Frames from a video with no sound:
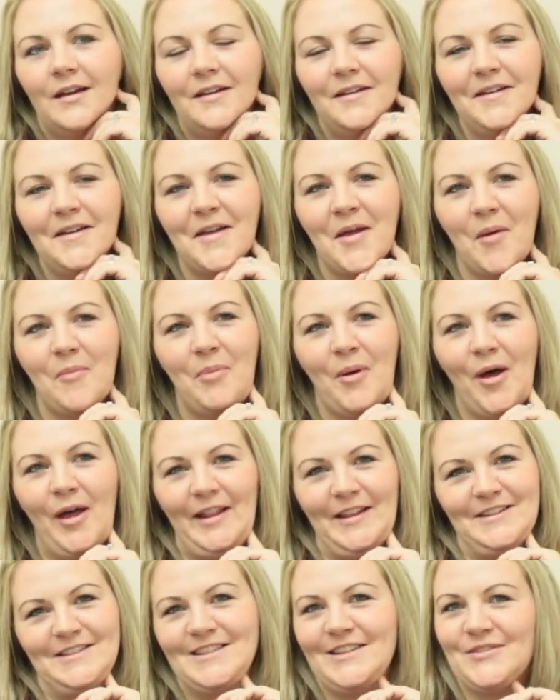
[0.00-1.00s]
A
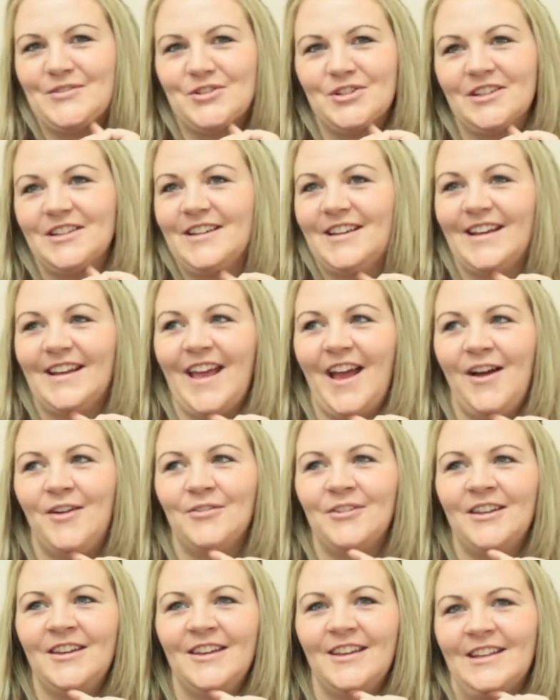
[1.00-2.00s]
policy of Trinity
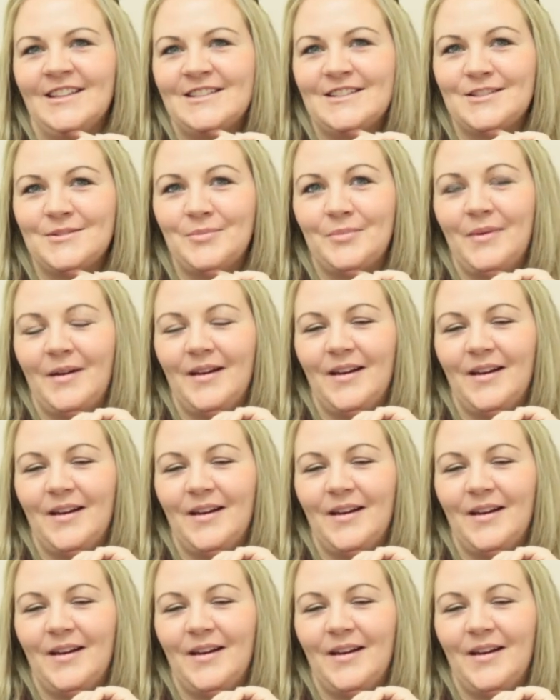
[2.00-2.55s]
County, it's,